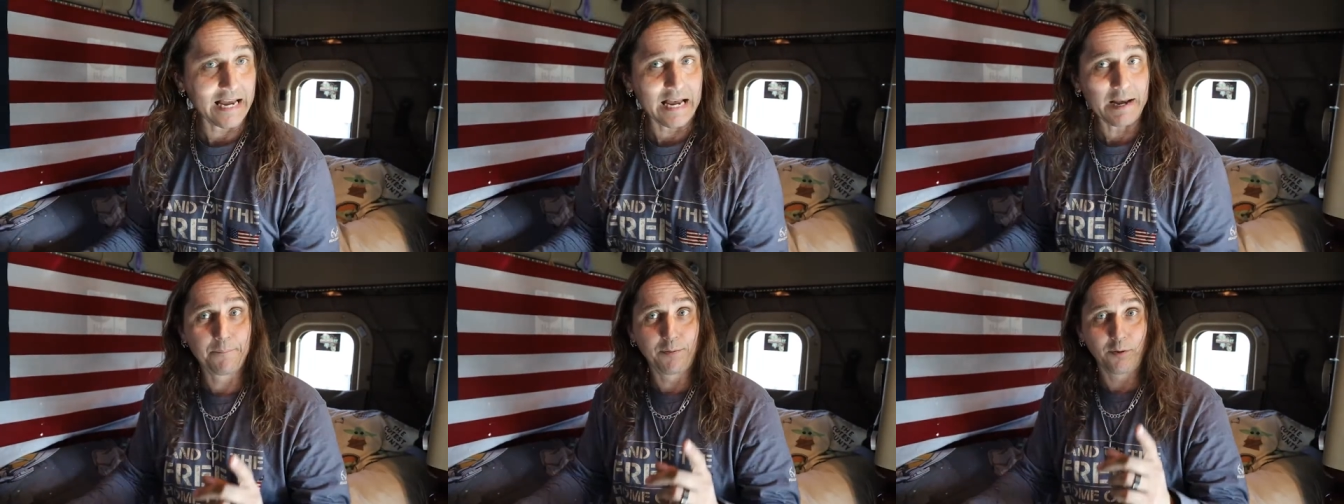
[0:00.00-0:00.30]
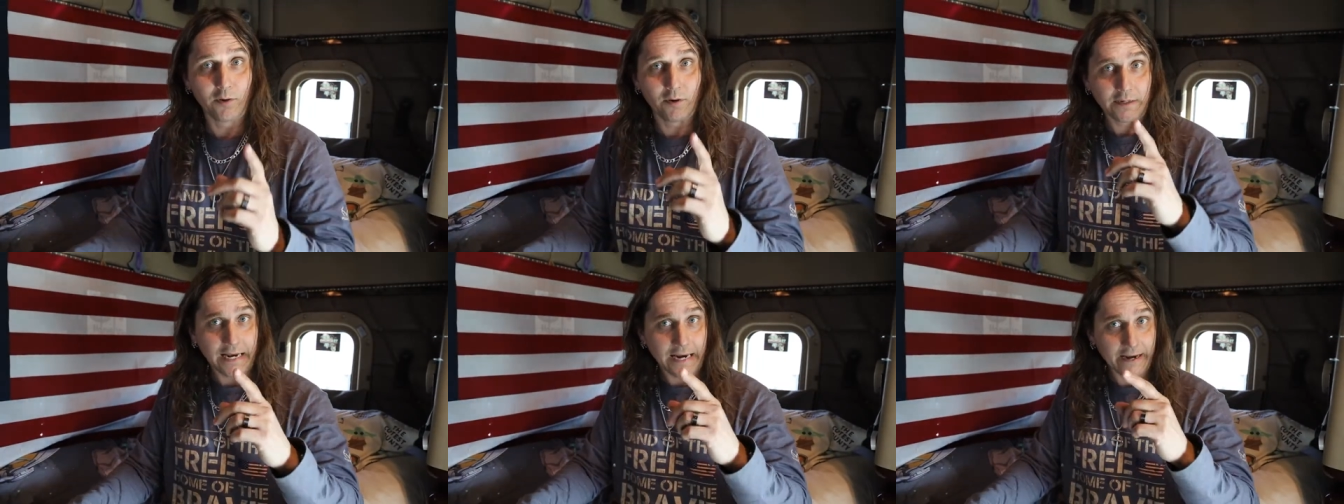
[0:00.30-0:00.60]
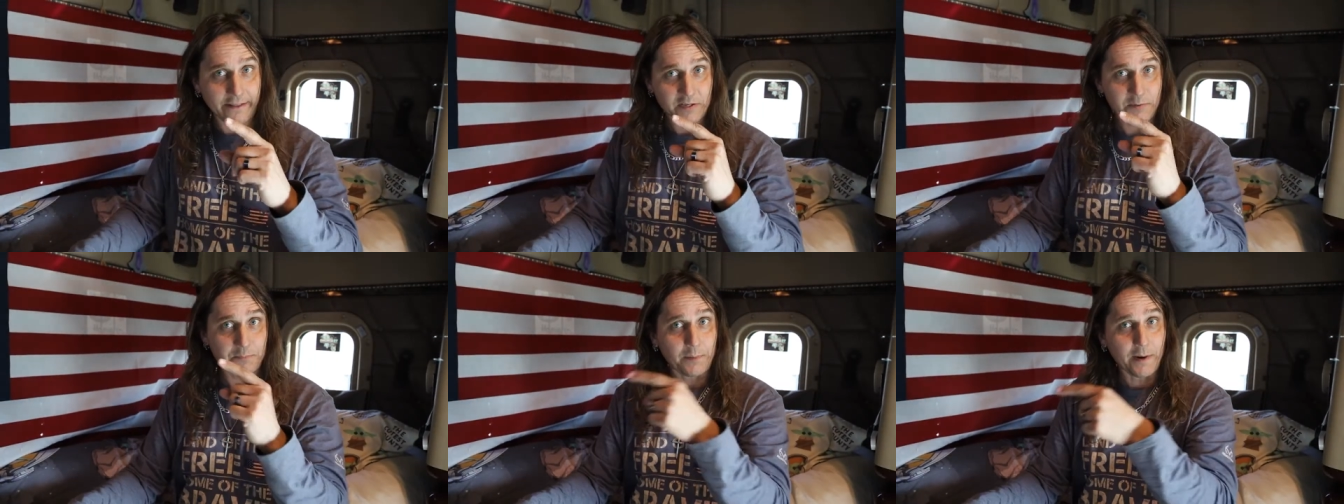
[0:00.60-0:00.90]
guy pulling
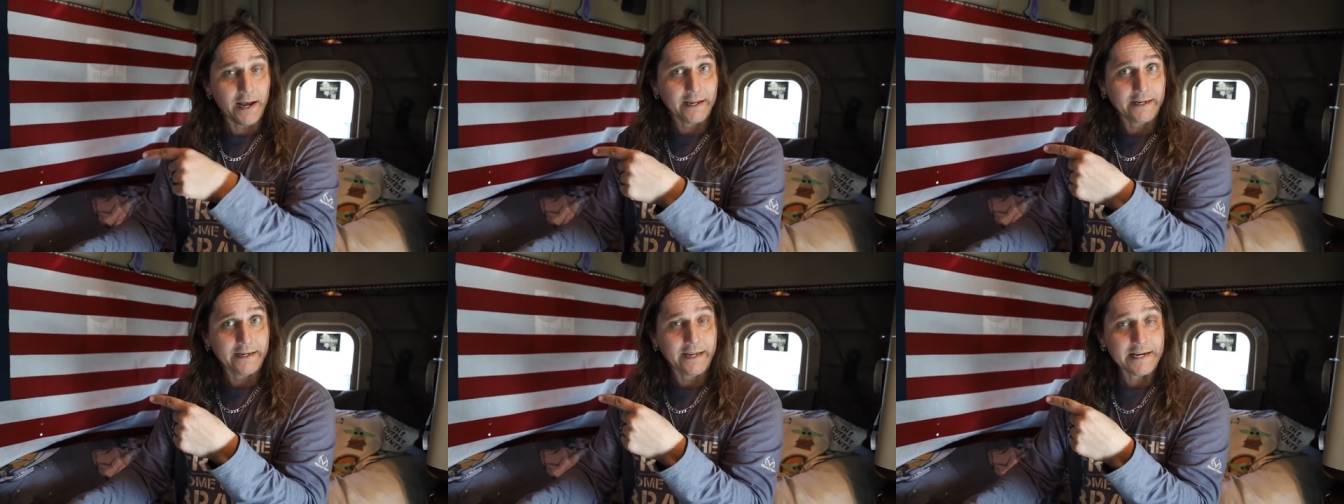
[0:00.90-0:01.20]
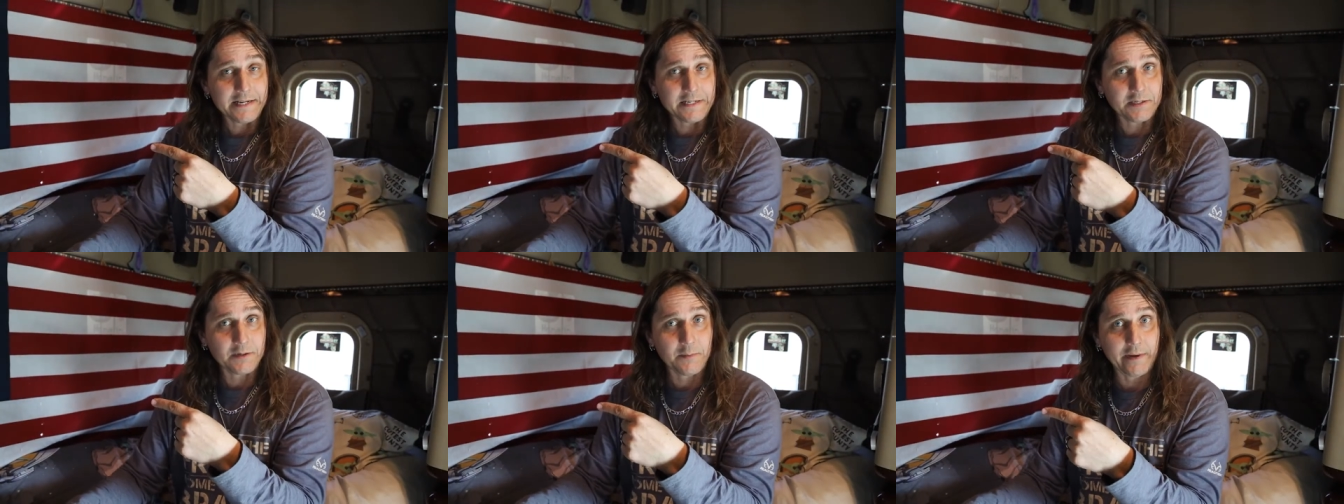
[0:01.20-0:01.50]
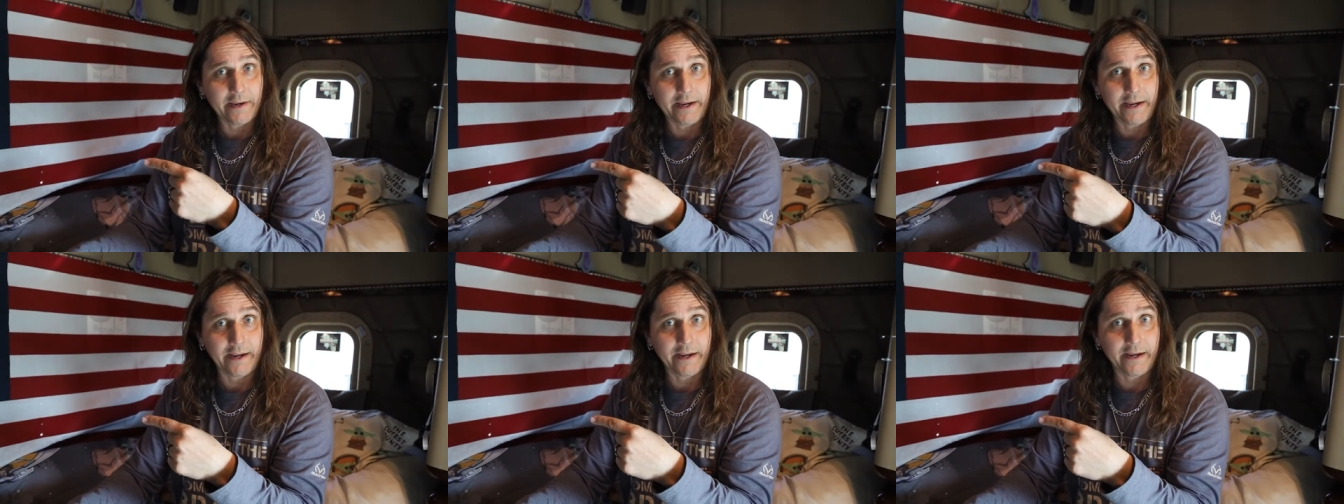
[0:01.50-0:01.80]
out of the spot next to
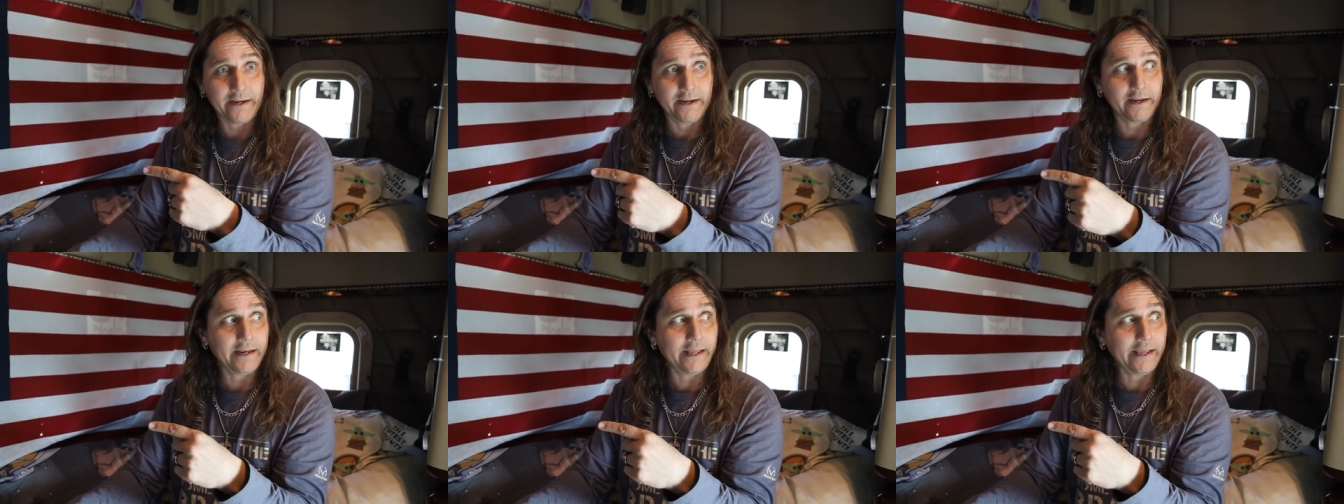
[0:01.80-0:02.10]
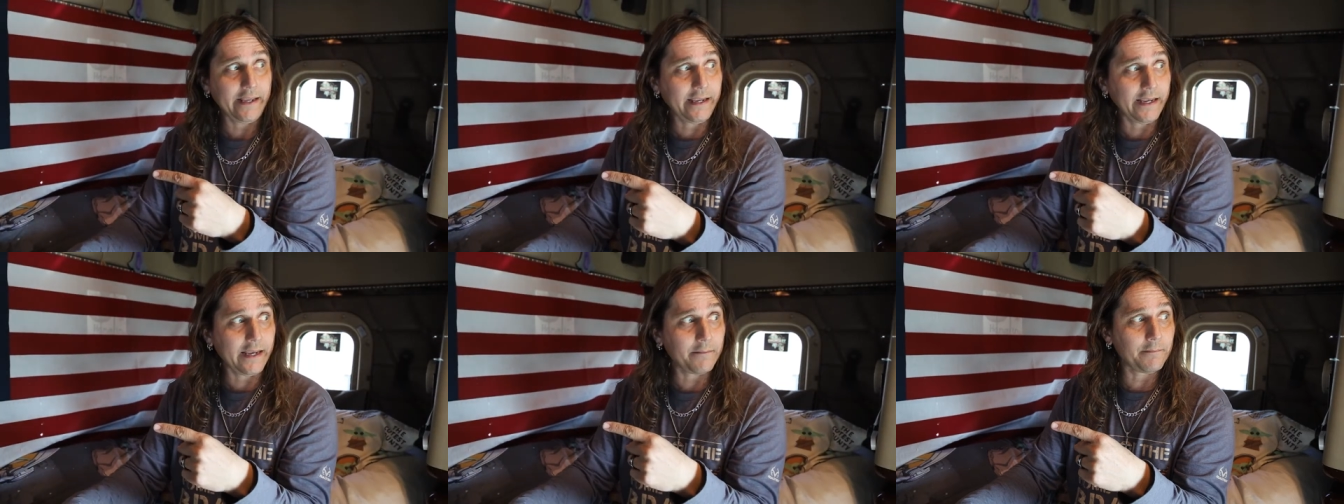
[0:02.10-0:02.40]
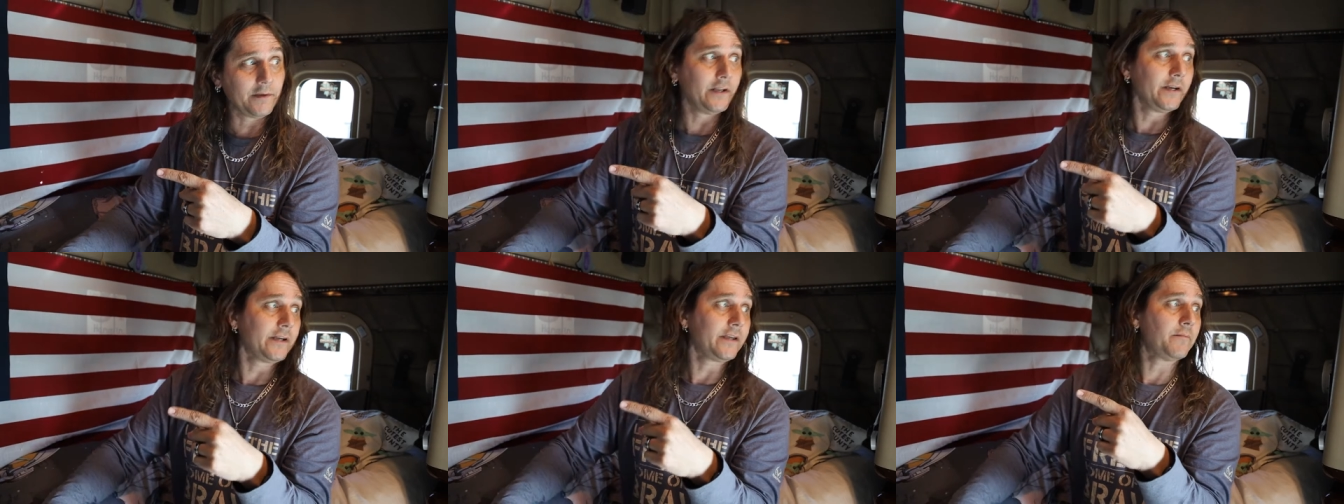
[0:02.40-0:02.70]
me and he
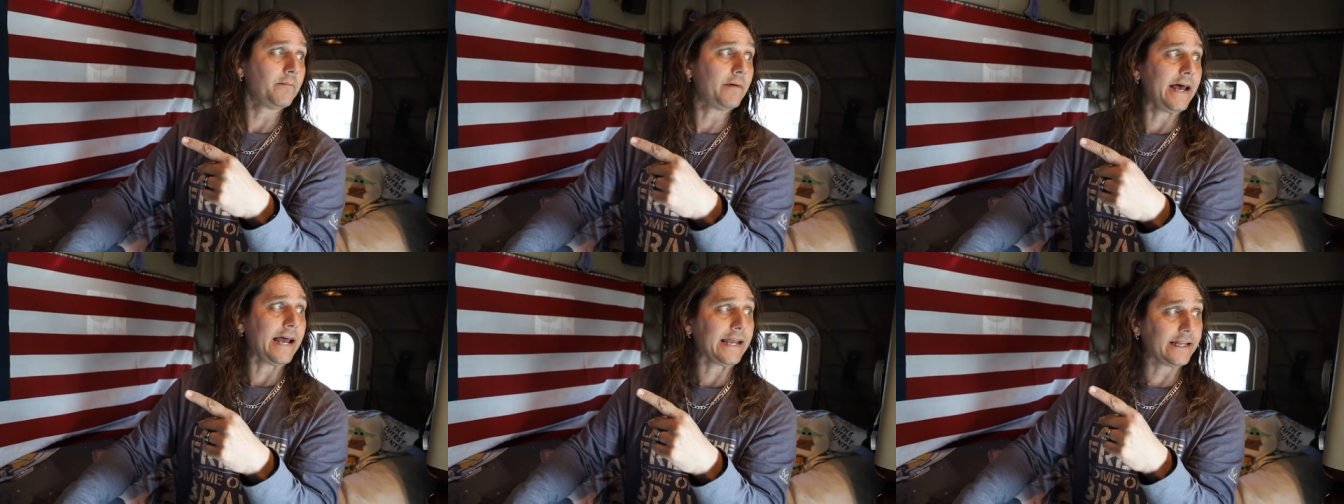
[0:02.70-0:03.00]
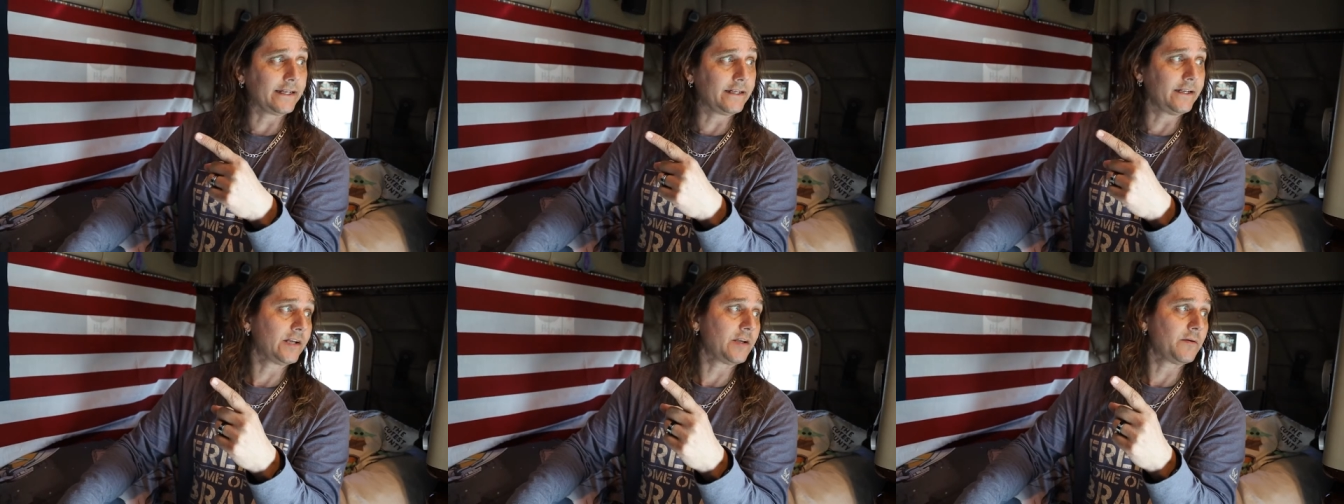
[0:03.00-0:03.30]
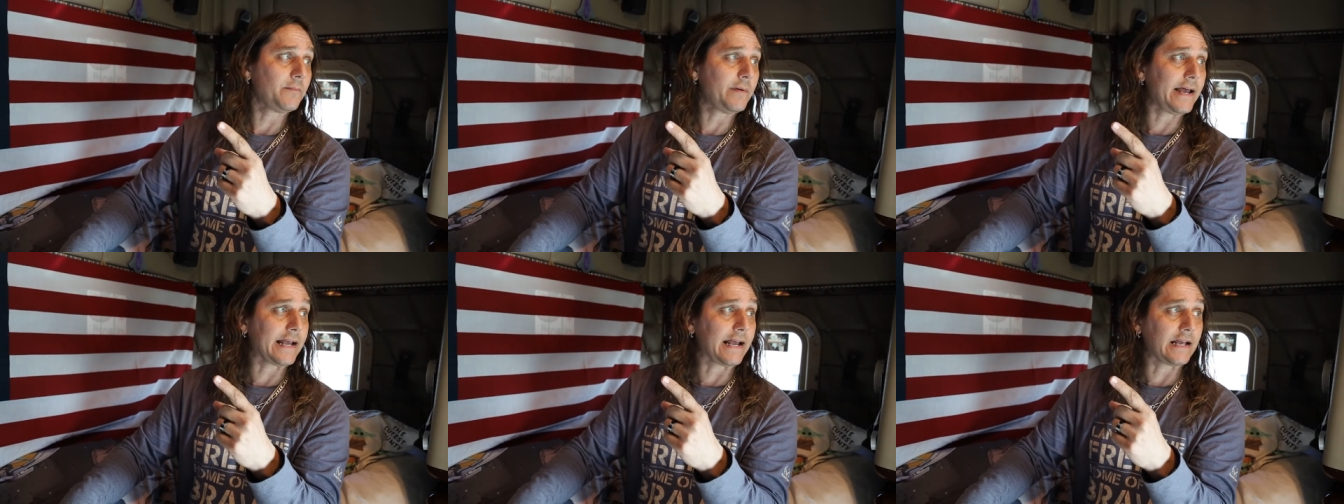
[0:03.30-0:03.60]
kept looking back and
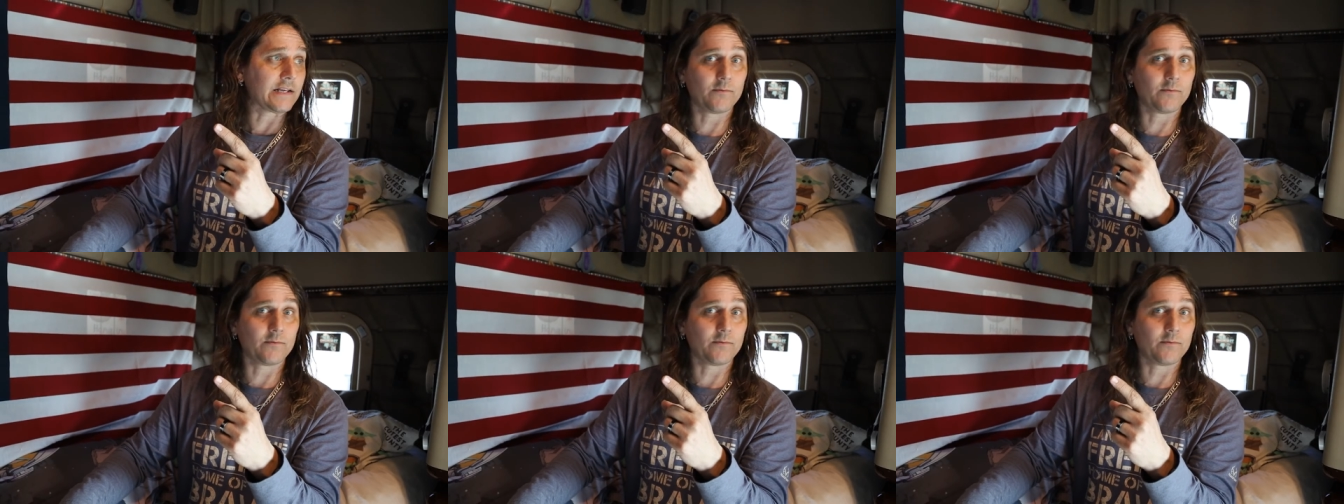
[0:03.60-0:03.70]
looking back.